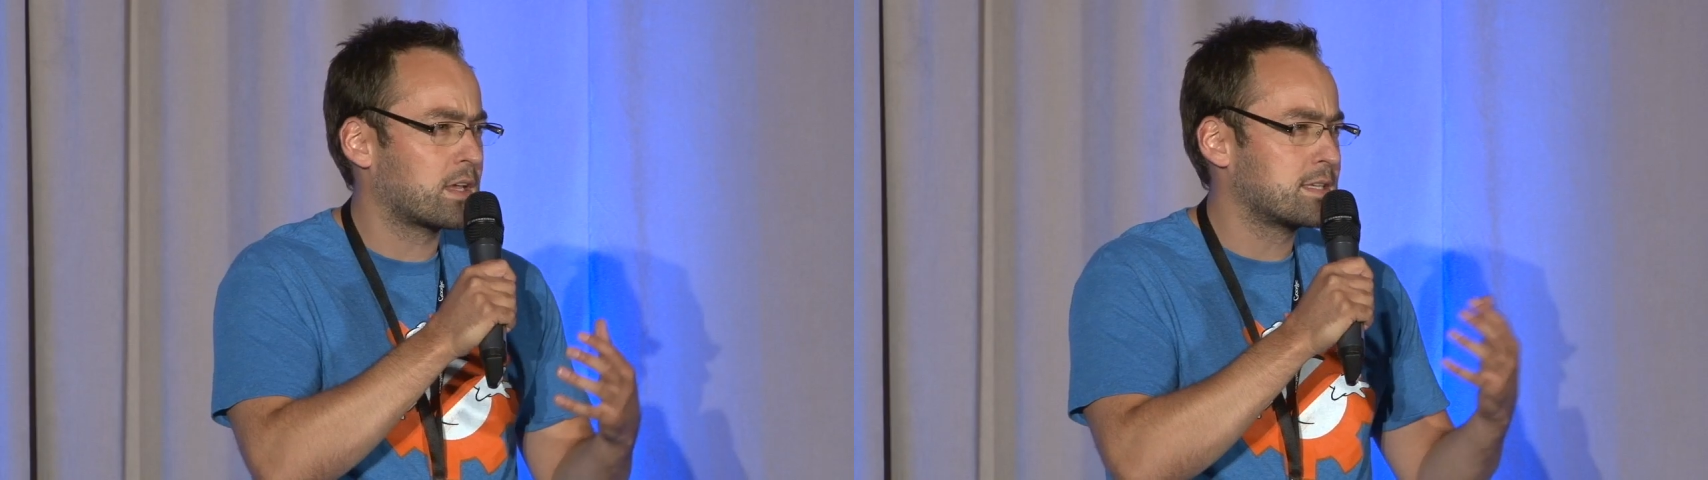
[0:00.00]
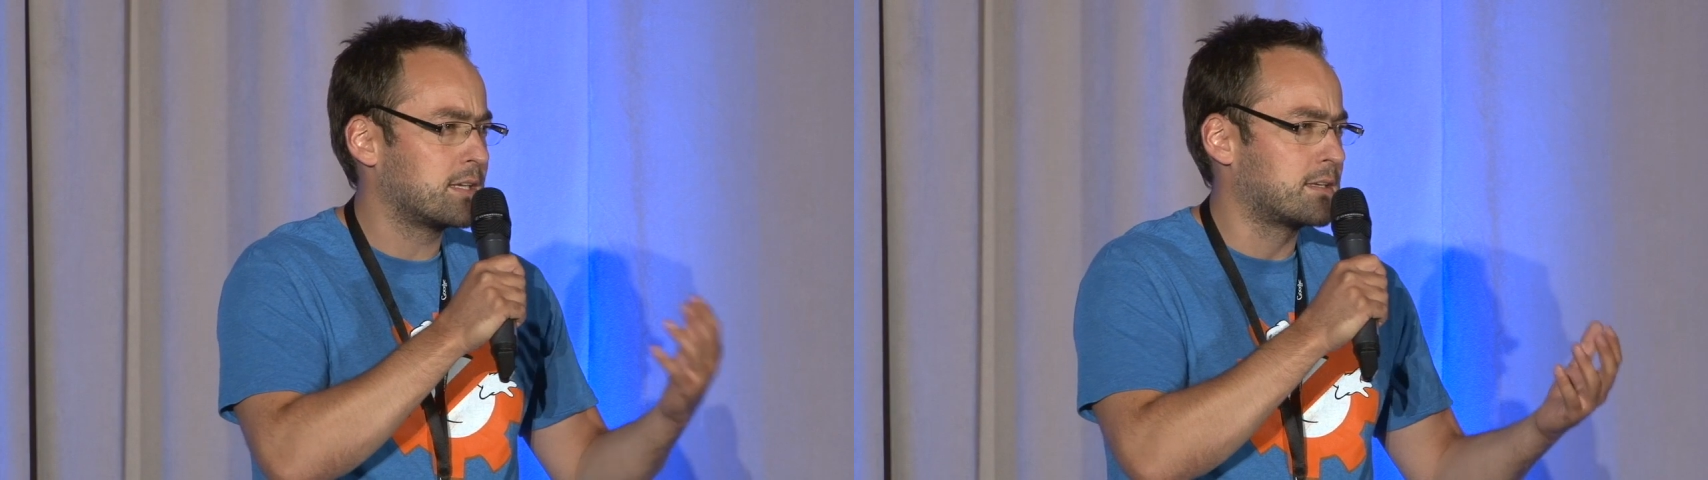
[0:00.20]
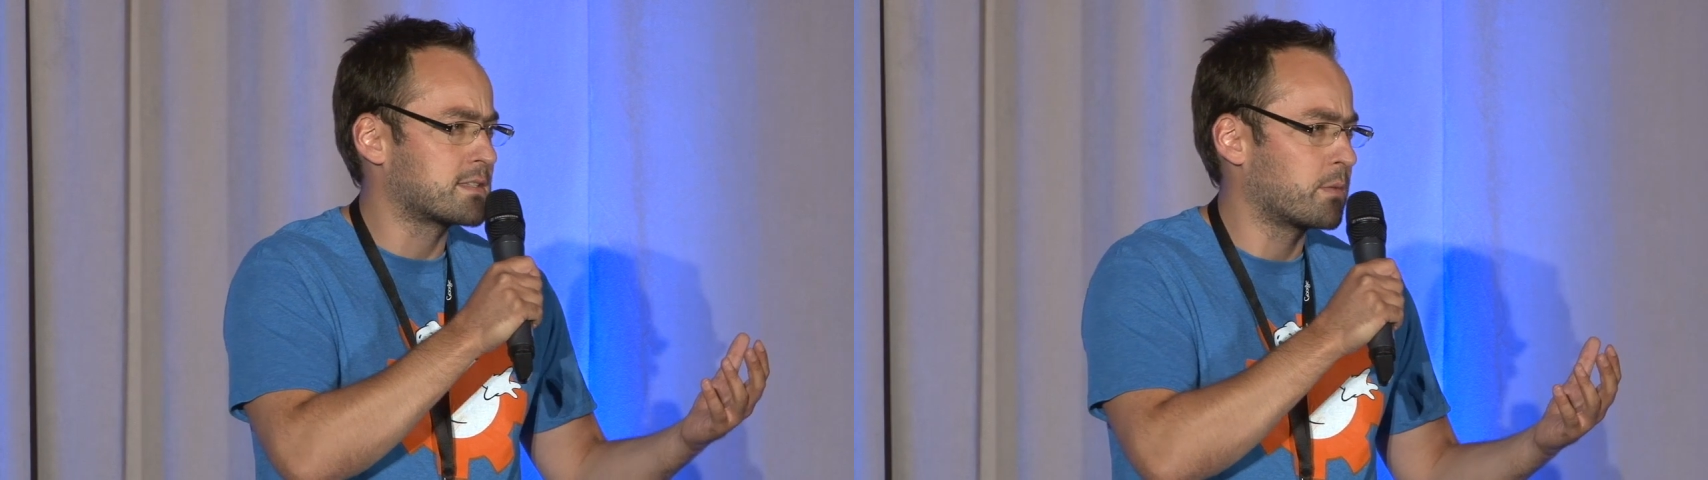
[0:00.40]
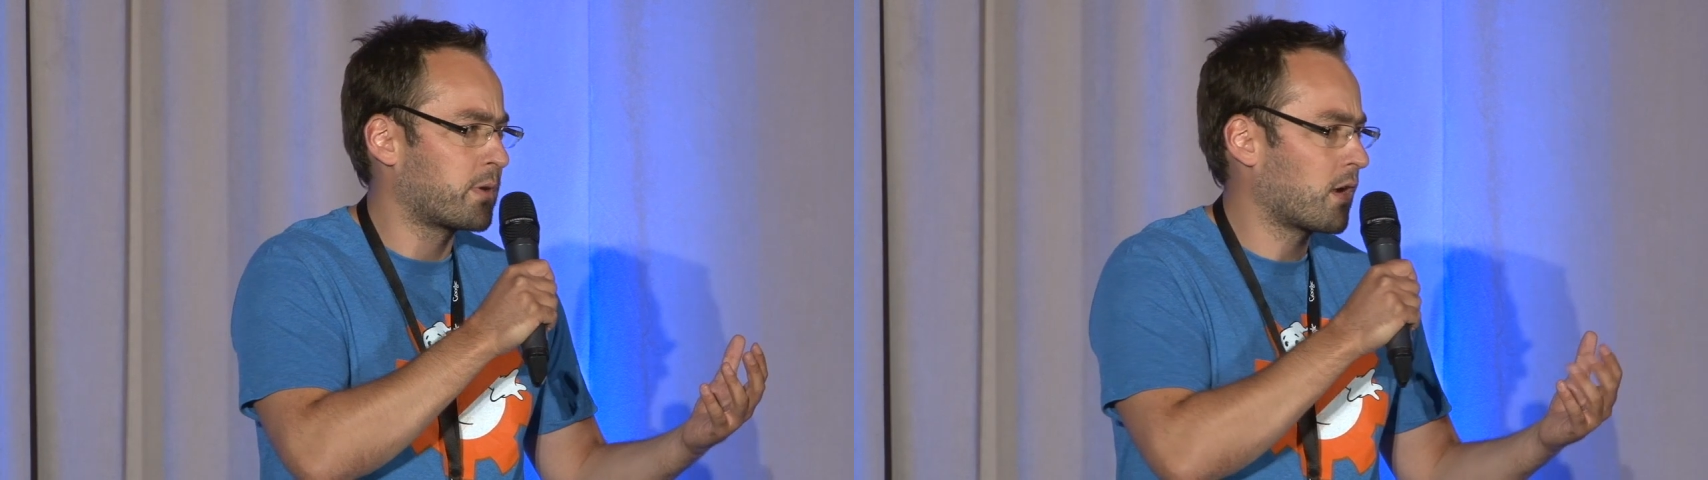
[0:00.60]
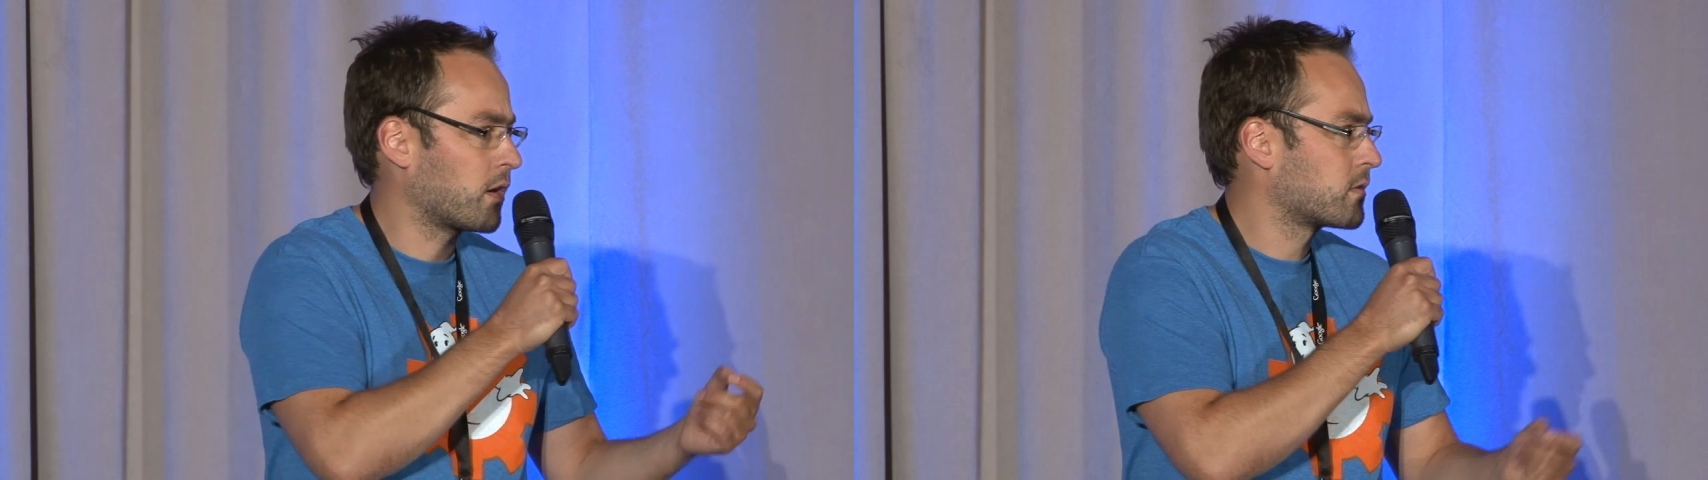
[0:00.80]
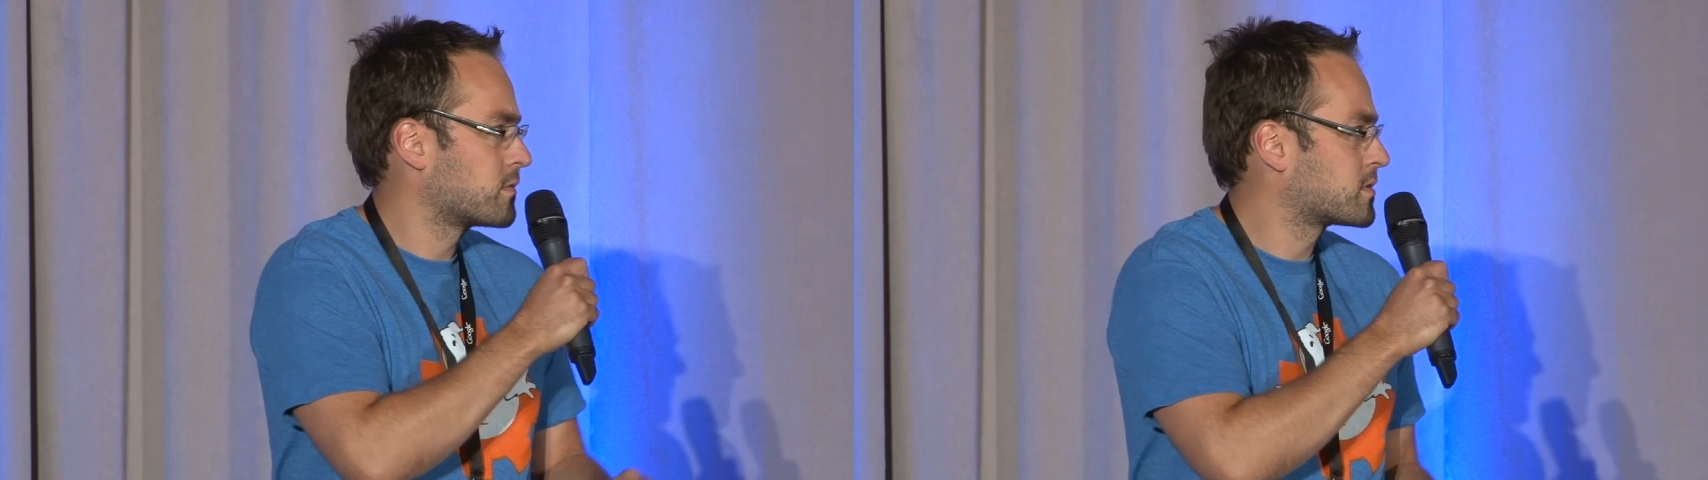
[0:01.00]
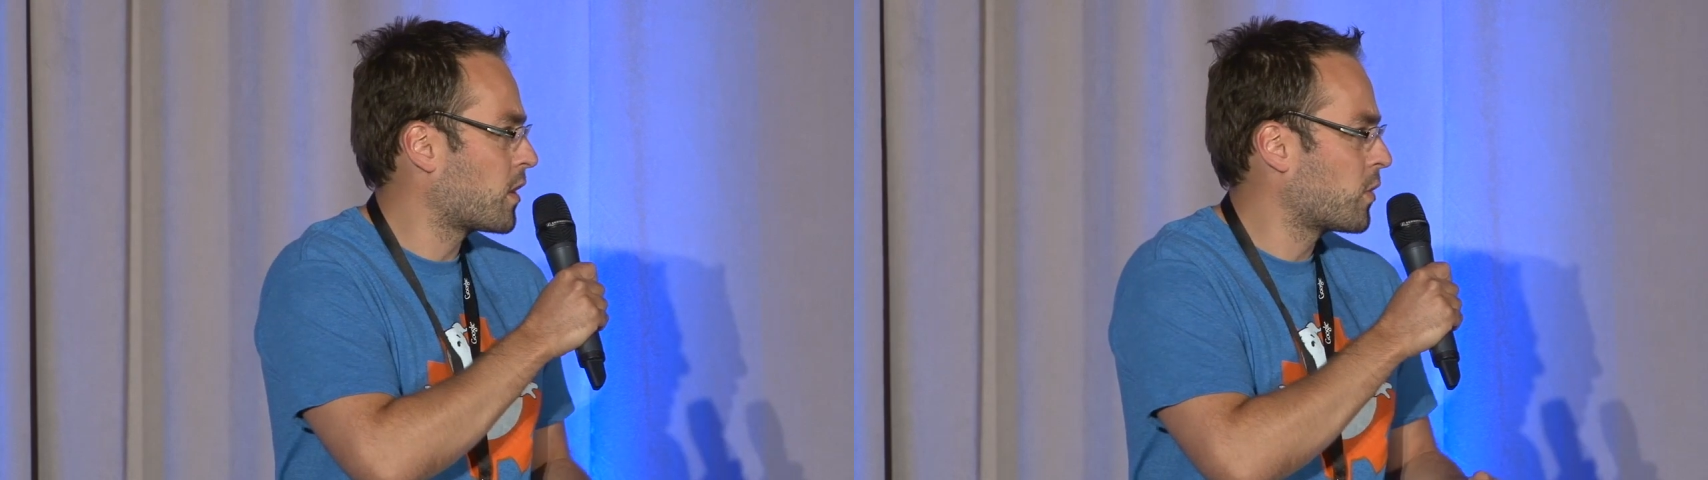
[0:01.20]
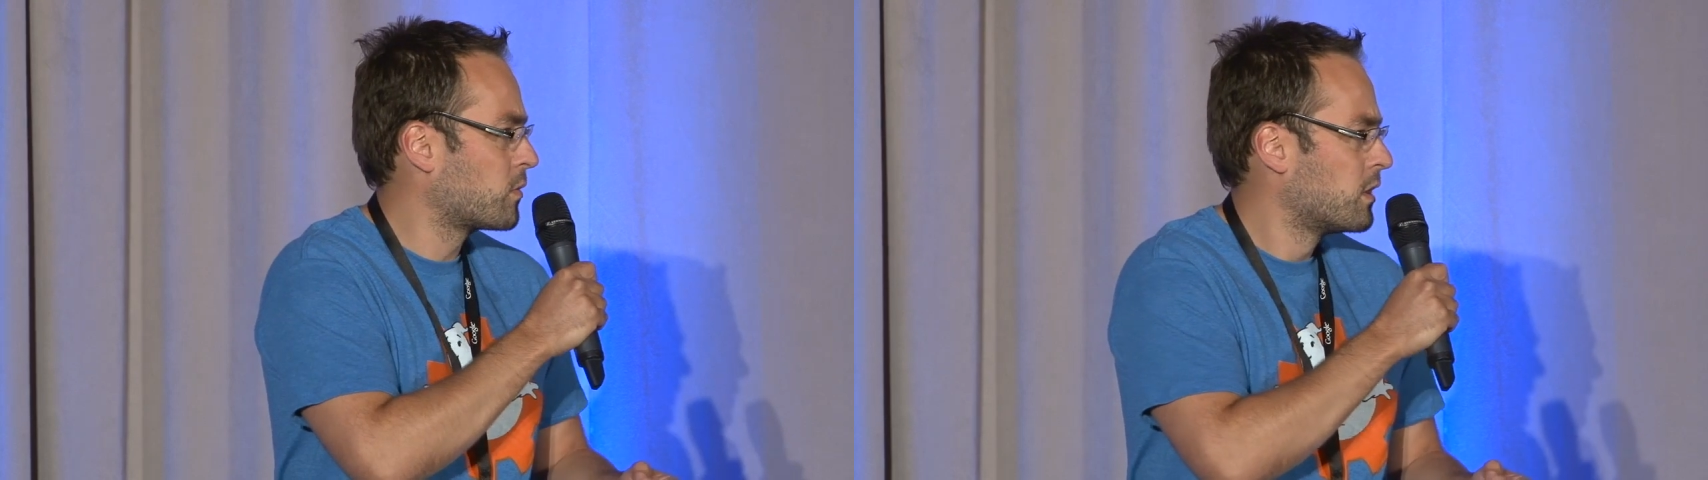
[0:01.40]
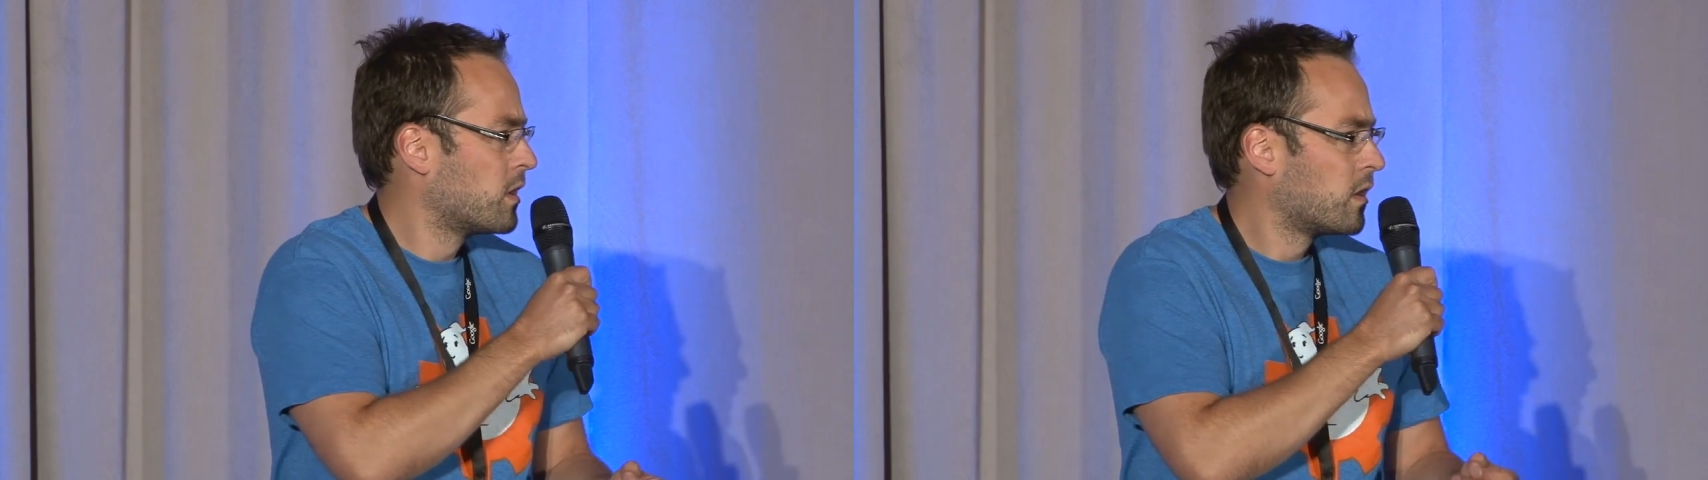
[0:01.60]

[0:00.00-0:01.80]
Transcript: easily disappear. So,